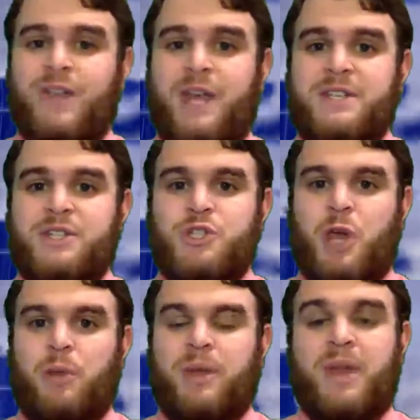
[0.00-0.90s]
ladies and
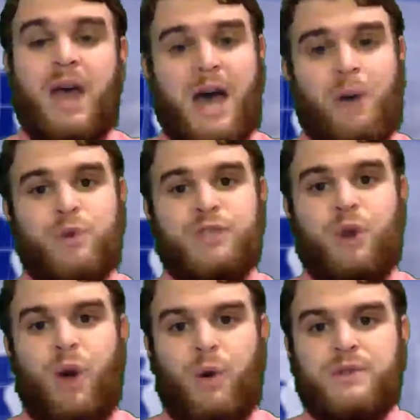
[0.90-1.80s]
gentlemen. I was
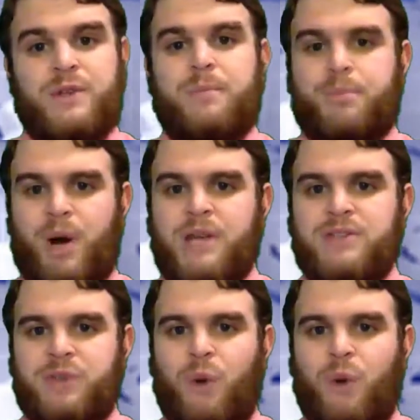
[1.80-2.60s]
your host, Bryce